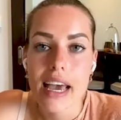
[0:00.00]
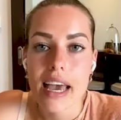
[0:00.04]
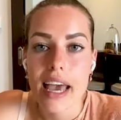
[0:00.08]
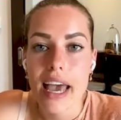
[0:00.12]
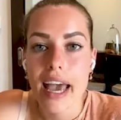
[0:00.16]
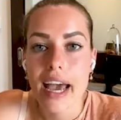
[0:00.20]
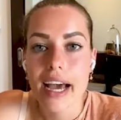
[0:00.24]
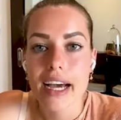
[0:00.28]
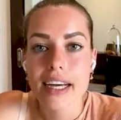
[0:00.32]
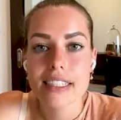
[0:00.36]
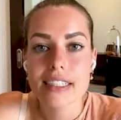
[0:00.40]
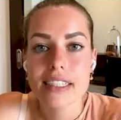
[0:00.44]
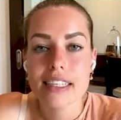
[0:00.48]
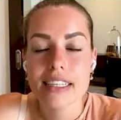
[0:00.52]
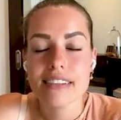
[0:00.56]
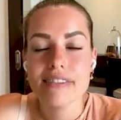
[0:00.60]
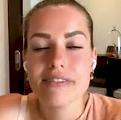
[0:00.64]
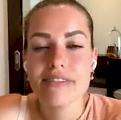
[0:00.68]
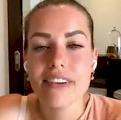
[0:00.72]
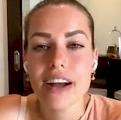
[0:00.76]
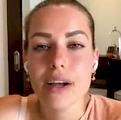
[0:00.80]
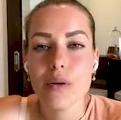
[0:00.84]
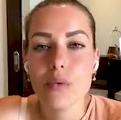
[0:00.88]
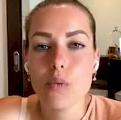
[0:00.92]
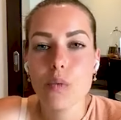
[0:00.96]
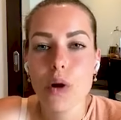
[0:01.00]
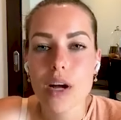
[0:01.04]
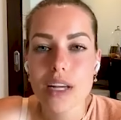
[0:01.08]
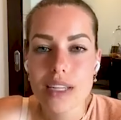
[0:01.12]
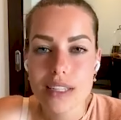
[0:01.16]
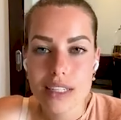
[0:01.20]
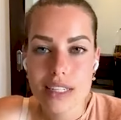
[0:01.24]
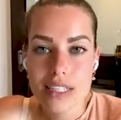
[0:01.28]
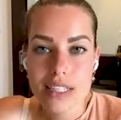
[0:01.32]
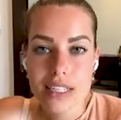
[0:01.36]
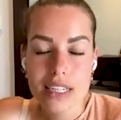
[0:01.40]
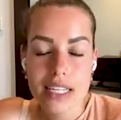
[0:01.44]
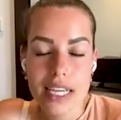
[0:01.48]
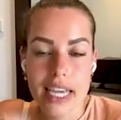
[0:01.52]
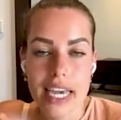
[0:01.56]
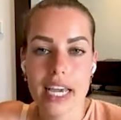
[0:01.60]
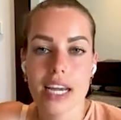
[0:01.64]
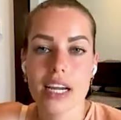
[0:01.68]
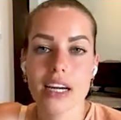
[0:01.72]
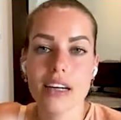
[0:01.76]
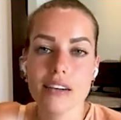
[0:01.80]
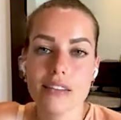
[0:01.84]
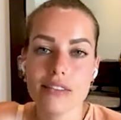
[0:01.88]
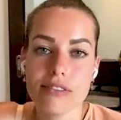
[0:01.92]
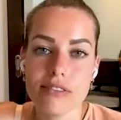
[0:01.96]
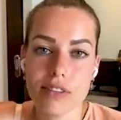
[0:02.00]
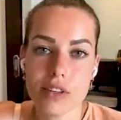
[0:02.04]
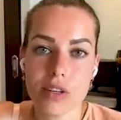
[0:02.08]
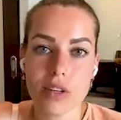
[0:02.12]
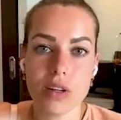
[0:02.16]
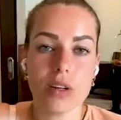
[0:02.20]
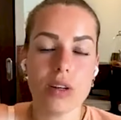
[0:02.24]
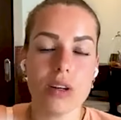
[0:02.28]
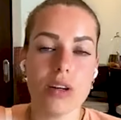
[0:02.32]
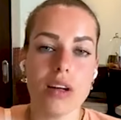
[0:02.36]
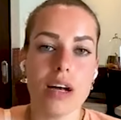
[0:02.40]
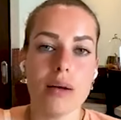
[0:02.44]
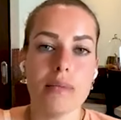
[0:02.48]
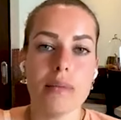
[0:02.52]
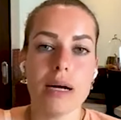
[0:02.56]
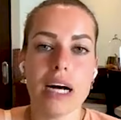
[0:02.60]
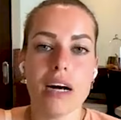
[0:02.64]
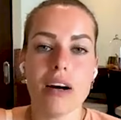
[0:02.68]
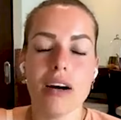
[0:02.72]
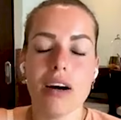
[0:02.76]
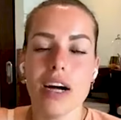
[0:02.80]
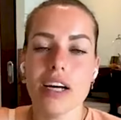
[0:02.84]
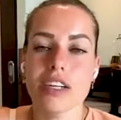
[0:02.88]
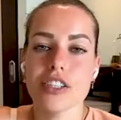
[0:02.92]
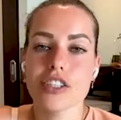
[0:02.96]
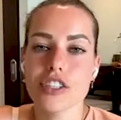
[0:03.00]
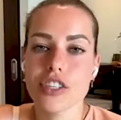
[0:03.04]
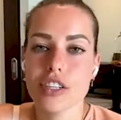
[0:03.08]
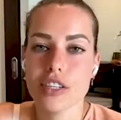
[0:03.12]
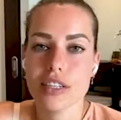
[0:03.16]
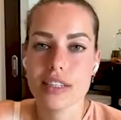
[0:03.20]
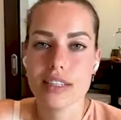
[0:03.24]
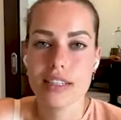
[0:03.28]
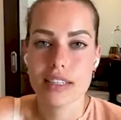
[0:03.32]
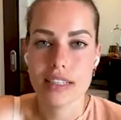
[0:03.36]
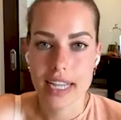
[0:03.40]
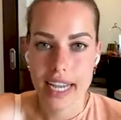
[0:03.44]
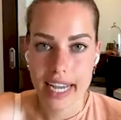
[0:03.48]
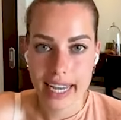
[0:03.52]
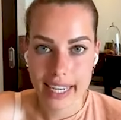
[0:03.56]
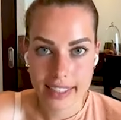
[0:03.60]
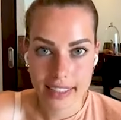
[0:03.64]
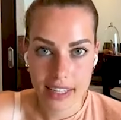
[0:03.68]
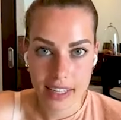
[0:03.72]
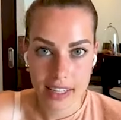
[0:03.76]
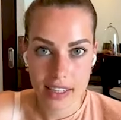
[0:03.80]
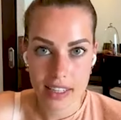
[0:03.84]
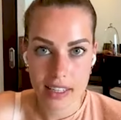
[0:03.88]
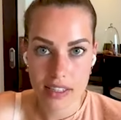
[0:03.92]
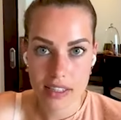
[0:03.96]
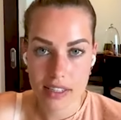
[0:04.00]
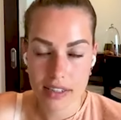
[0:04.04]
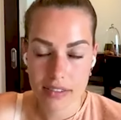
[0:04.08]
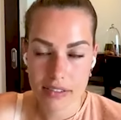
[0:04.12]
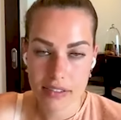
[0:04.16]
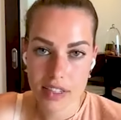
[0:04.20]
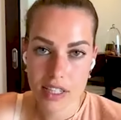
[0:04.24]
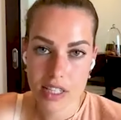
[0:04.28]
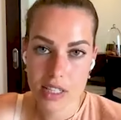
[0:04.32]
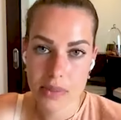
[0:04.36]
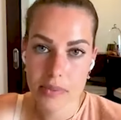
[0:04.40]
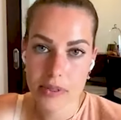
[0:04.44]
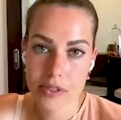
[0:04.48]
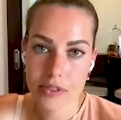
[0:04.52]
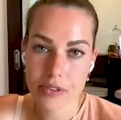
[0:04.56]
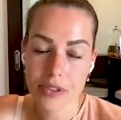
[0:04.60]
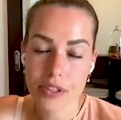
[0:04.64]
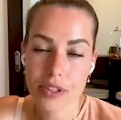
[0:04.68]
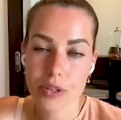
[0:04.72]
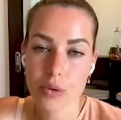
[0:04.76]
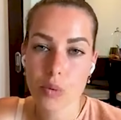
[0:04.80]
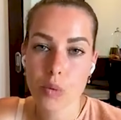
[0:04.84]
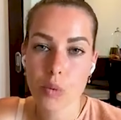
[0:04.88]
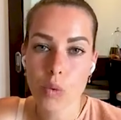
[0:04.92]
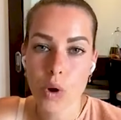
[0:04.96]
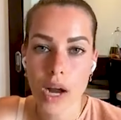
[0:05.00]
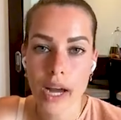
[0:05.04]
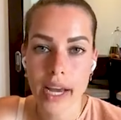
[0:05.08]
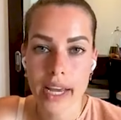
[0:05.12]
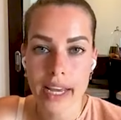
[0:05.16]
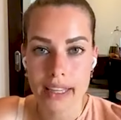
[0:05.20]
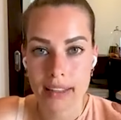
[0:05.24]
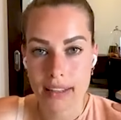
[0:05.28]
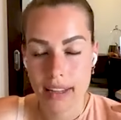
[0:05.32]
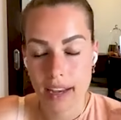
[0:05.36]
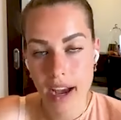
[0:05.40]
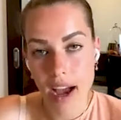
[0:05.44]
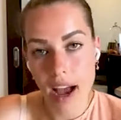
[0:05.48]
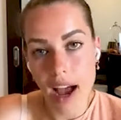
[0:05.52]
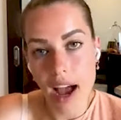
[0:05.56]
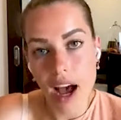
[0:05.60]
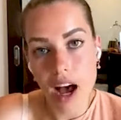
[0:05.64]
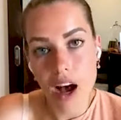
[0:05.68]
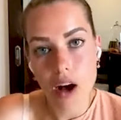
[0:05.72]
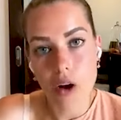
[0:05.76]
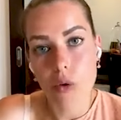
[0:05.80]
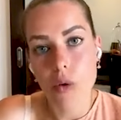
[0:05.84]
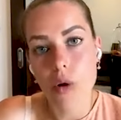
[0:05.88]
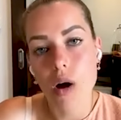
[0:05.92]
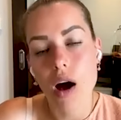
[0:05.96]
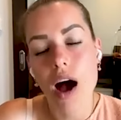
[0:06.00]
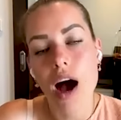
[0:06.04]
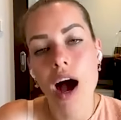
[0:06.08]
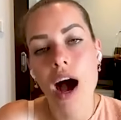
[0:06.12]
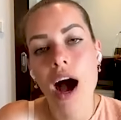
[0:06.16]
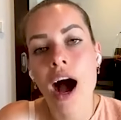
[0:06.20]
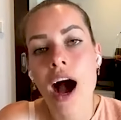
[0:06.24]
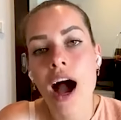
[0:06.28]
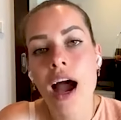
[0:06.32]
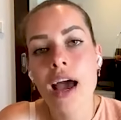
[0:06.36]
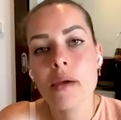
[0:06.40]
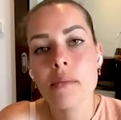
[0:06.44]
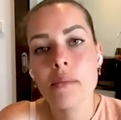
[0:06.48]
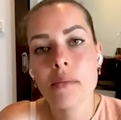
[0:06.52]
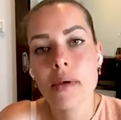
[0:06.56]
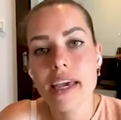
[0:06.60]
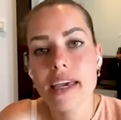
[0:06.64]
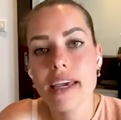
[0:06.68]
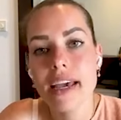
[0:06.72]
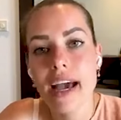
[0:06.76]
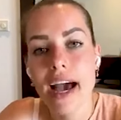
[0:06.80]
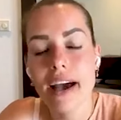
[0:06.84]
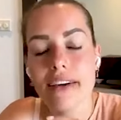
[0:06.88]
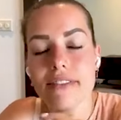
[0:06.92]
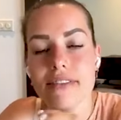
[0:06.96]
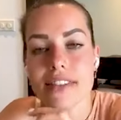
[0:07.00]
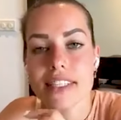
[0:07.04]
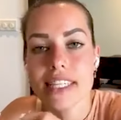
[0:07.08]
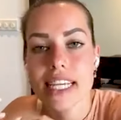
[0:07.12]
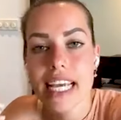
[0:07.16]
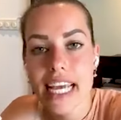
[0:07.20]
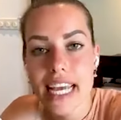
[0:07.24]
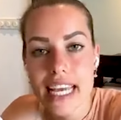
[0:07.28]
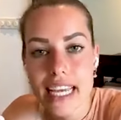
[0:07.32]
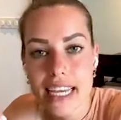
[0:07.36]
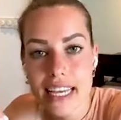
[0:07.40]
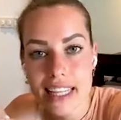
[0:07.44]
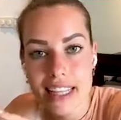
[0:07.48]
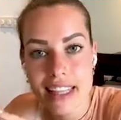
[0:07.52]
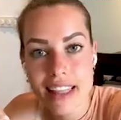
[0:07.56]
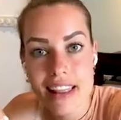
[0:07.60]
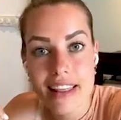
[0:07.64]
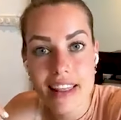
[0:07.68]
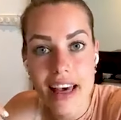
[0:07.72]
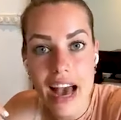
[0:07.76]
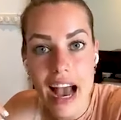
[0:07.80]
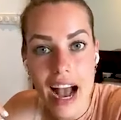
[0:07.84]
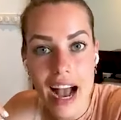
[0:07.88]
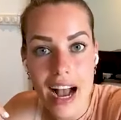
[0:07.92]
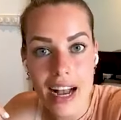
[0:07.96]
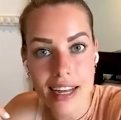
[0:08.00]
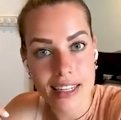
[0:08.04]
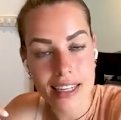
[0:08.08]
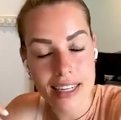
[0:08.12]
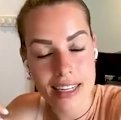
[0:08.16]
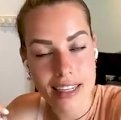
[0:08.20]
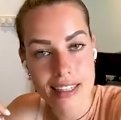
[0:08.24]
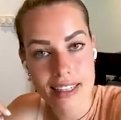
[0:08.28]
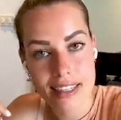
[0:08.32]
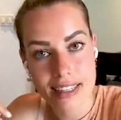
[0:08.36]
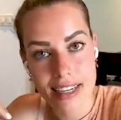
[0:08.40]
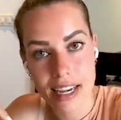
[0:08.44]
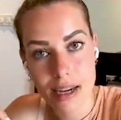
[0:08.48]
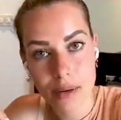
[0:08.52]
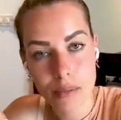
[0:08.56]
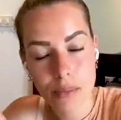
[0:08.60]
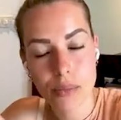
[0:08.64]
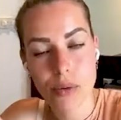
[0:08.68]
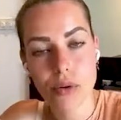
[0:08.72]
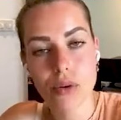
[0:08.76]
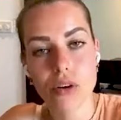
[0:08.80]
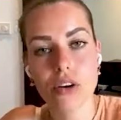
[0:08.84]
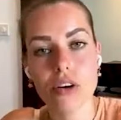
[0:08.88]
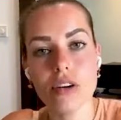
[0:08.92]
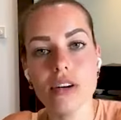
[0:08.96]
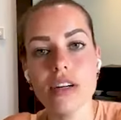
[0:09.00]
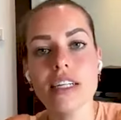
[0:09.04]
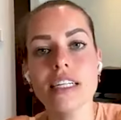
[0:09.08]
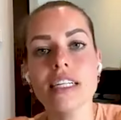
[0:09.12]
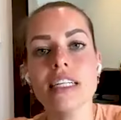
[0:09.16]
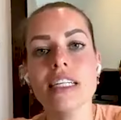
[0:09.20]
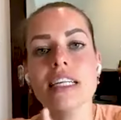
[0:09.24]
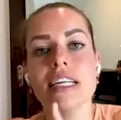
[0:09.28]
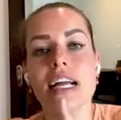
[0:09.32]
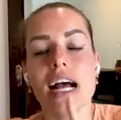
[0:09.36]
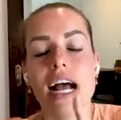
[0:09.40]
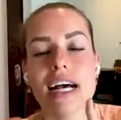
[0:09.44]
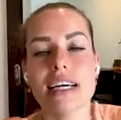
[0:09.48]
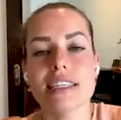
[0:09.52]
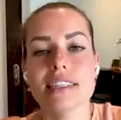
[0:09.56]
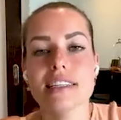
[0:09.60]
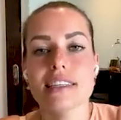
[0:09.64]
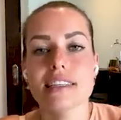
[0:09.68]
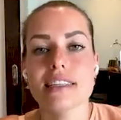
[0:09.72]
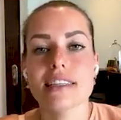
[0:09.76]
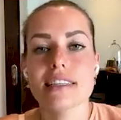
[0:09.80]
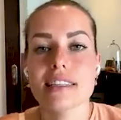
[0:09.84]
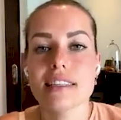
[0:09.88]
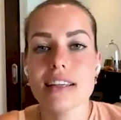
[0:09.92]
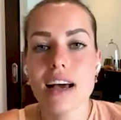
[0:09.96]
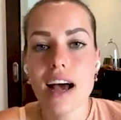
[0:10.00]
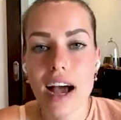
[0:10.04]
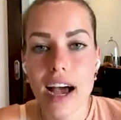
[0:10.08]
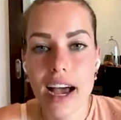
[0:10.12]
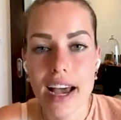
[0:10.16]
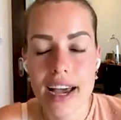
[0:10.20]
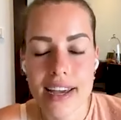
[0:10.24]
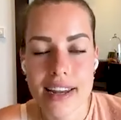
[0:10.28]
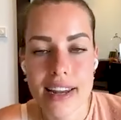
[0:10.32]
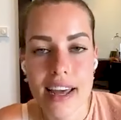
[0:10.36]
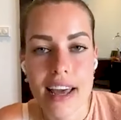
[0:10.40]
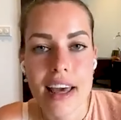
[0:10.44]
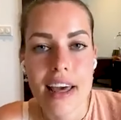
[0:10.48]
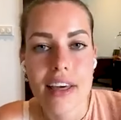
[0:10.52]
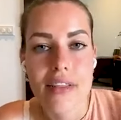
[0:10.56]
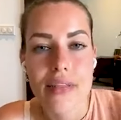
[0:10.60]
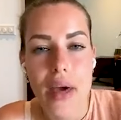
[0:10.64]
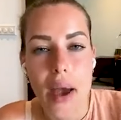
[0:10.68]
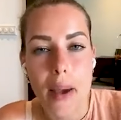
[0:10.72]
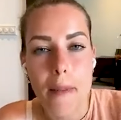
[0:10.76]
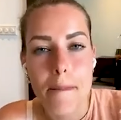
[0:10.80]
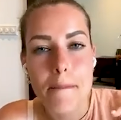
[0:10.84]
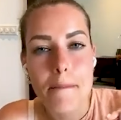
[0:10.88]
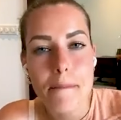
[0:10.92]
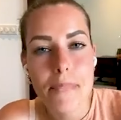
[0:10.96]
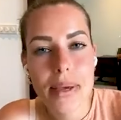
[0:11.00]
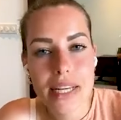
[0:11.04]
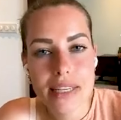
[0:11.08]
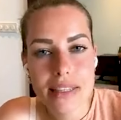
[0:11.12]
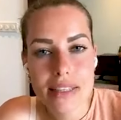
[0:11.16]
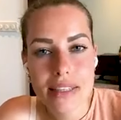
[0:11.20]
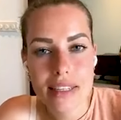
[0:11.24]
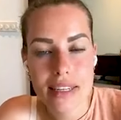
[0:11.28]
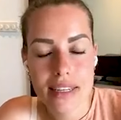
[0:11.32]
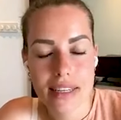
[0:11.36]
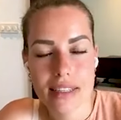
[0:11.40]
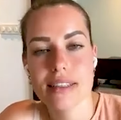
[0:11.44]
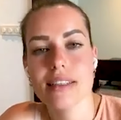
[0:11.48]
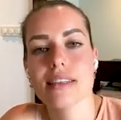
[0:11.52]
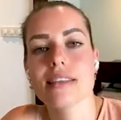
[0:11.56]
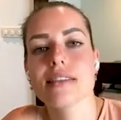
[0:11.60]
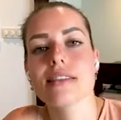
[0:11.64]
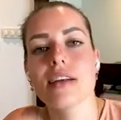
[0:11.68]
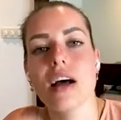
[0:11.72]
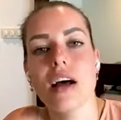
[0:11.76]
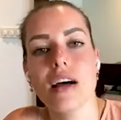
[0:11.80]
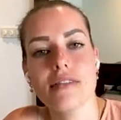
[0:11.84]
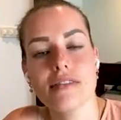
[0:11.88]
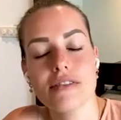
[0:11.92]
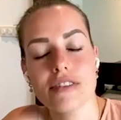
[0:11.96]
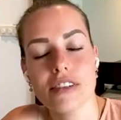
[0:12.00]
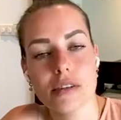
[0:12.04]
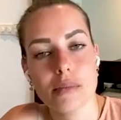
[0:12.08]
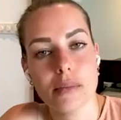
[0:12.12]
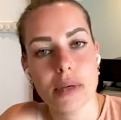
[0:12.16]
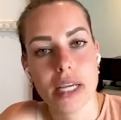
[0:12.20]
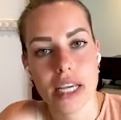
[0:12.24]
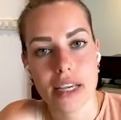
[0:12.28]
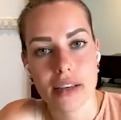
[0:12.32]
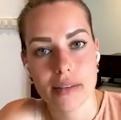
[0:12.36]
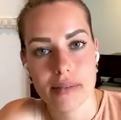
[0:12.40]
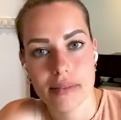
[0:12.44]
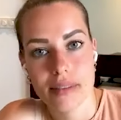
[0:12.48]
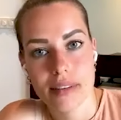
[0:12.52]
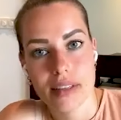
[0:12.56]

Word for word: And if I wasn't careful about understanding the difference between the what and the how, I may have taken that example as a sign that business is not for me,